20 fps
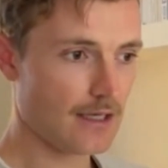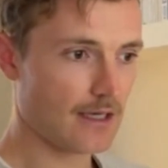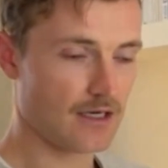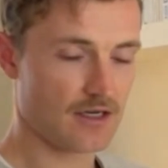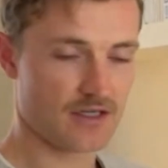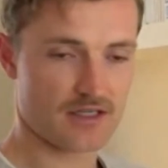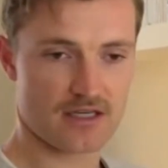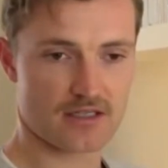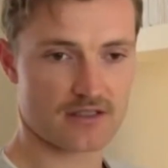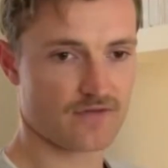and
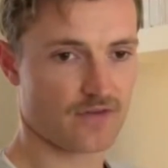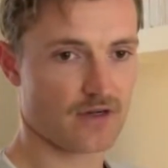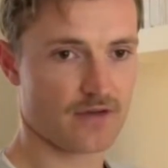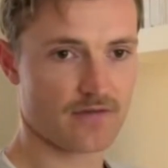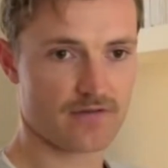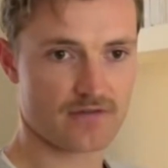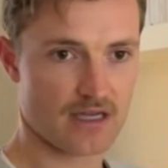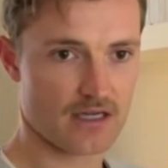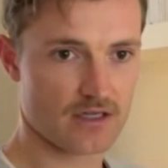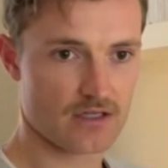it says
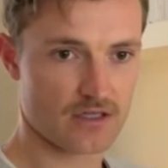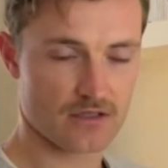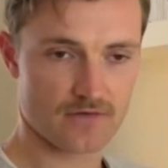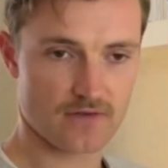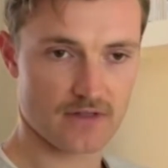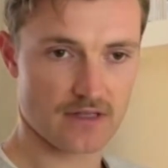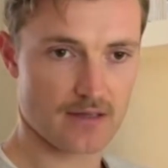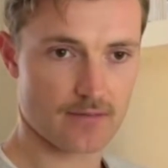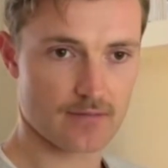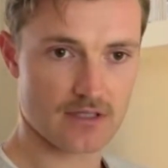5 stages
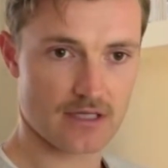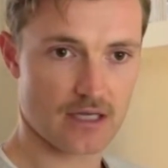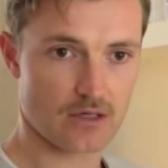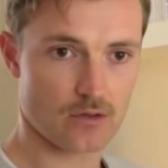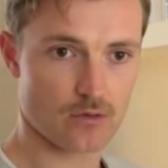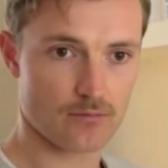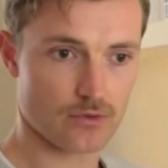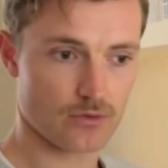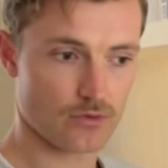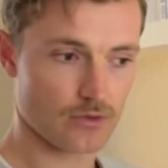for them to get
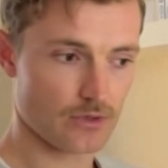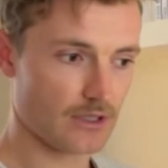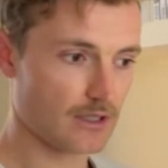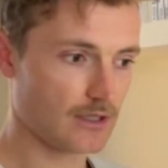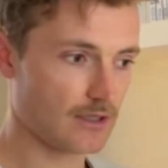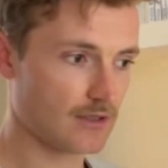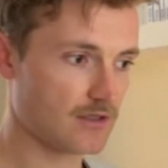onboarded.